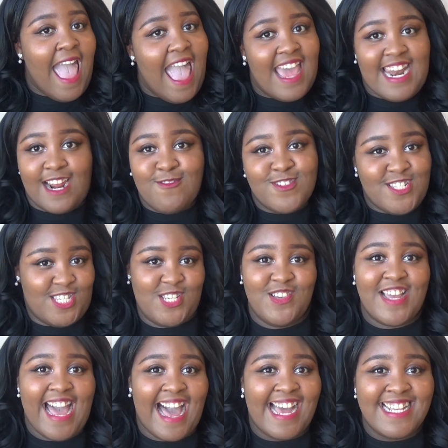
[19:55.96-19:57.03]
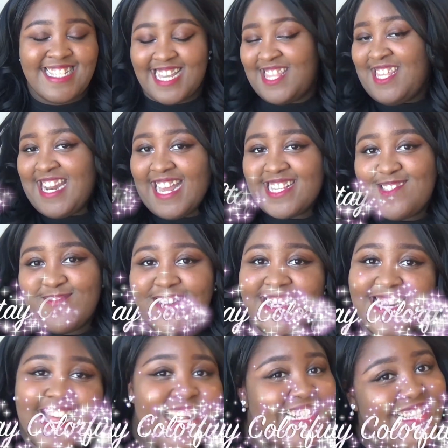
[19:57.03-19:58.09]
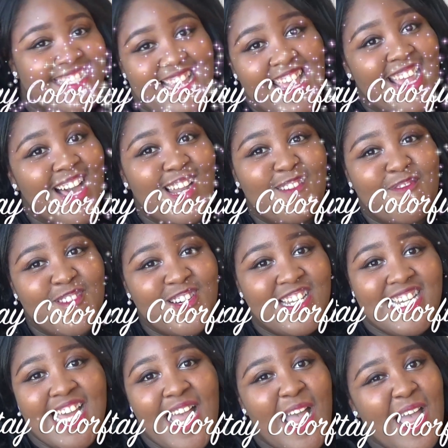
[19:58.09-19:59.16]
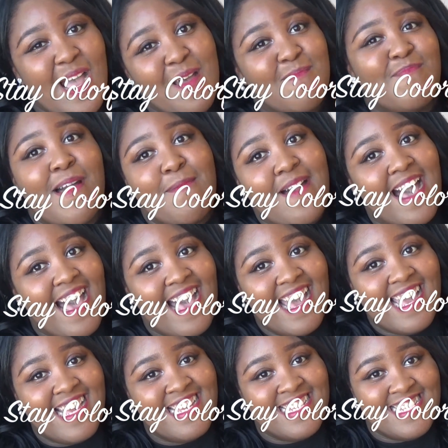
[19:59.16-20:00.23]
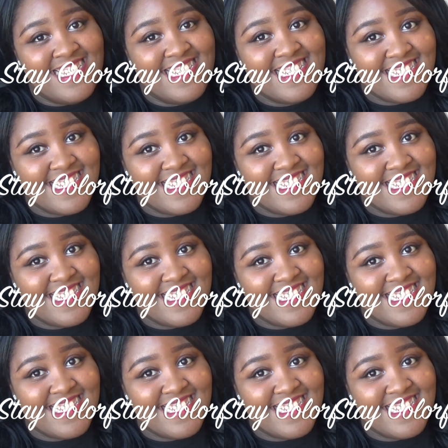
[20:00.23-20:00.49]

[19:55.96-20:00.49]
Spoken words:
and I will see you guys in the next one. Stay colorful. Bye bye.